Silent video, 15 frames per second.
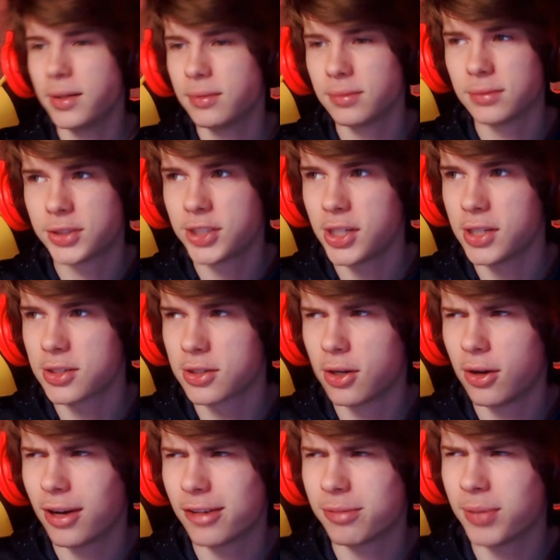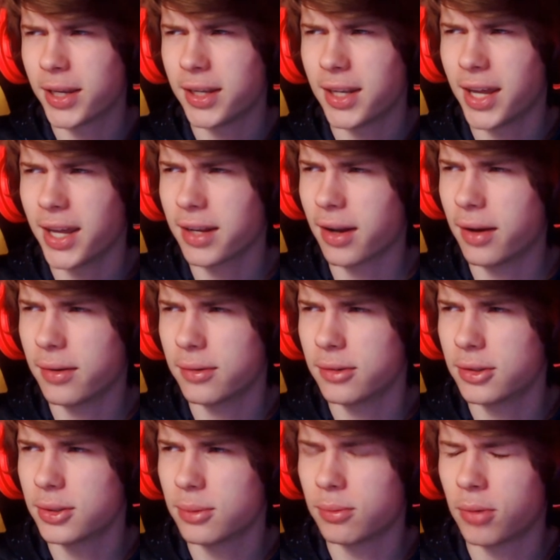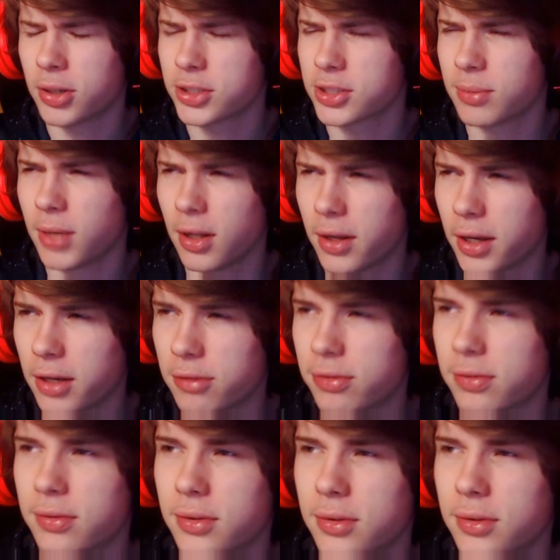C S G O, I've played that once in my life.